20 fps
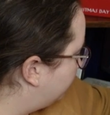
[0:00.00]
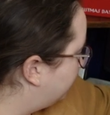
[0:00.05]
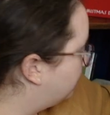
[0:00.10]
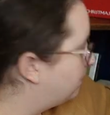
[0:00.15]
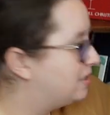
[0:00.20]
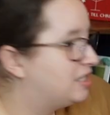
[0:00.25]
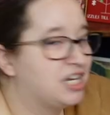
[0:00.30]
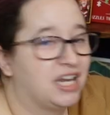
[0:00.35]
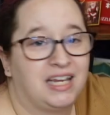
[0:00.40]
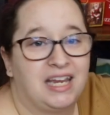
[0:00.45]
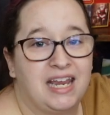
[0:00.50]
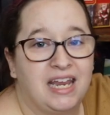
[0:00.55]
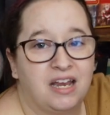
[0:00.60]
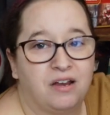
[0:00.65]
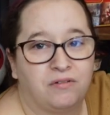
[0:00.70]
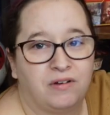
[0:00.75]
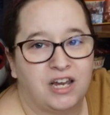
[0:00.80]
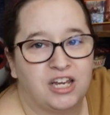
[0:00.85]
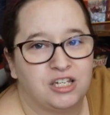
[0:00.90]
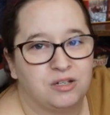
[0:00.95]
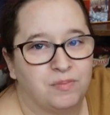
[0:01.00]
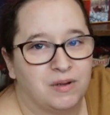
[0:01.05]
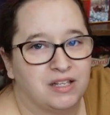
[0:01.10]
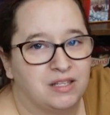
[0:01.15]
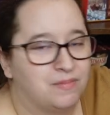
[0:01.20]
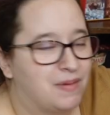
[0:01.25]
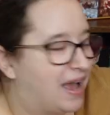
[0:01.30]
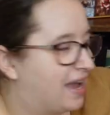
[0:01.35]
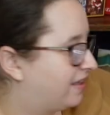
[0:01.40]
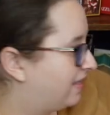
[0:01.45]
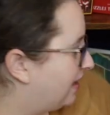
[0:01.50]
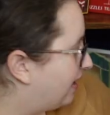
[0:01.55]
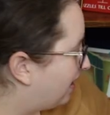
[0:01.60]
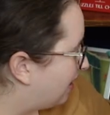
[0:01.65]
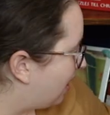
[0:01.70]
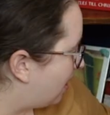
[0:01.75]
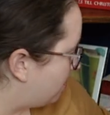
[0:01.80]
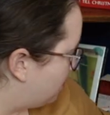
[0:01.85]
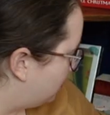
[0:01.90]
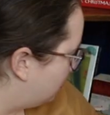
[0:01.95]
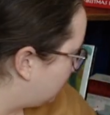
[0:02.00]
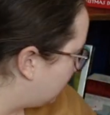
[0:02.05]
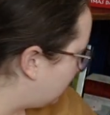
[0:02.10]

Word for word: hill, which I can't reach, but it's back there. I will